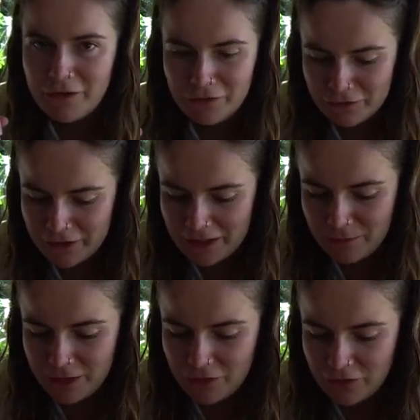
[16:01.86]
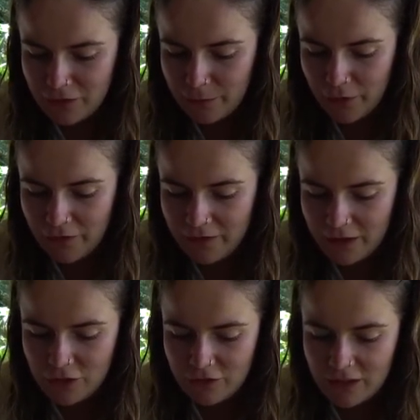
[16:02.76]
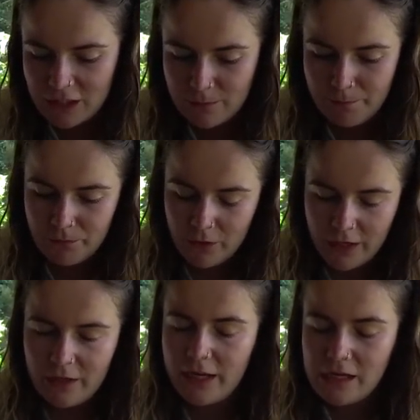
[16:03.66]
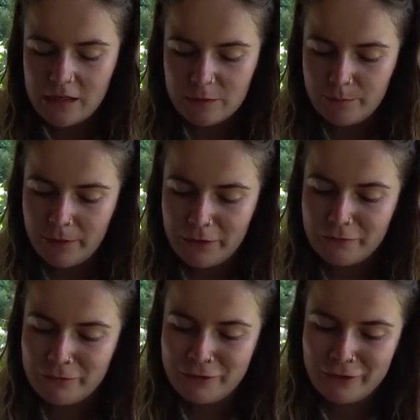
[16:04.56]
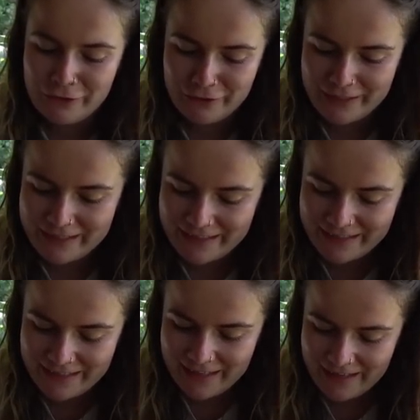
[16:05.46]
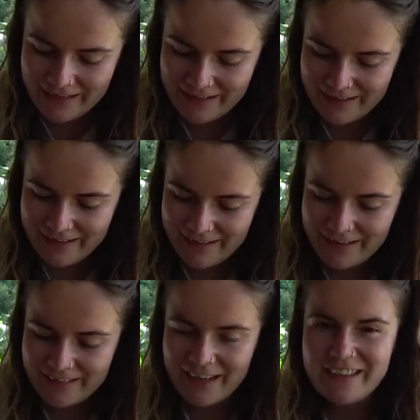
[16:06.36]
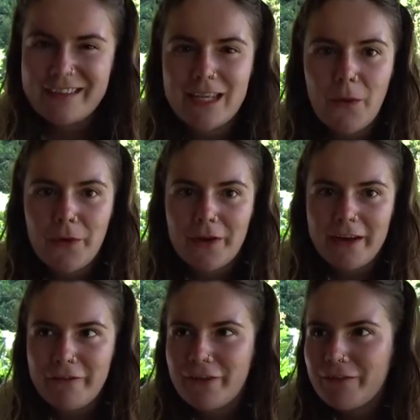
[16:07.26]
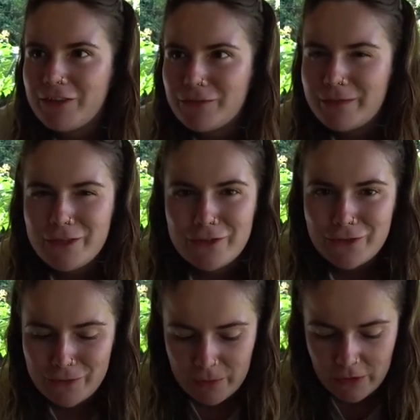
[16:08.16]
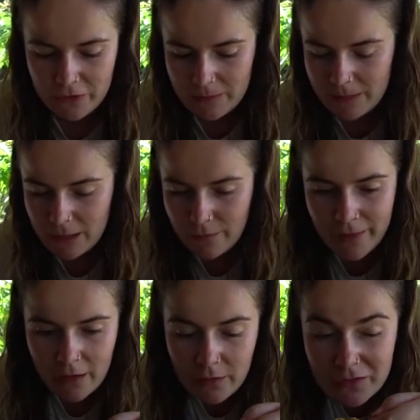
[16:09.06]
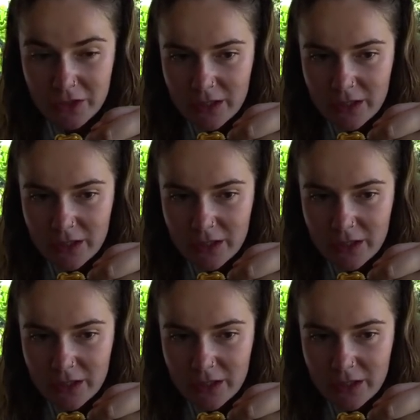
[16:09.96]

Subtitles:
the contrast when you drink the broth and then you drink these, you eat these pickled mustard greens. It's like sour after having something super creamy. I love that contrast.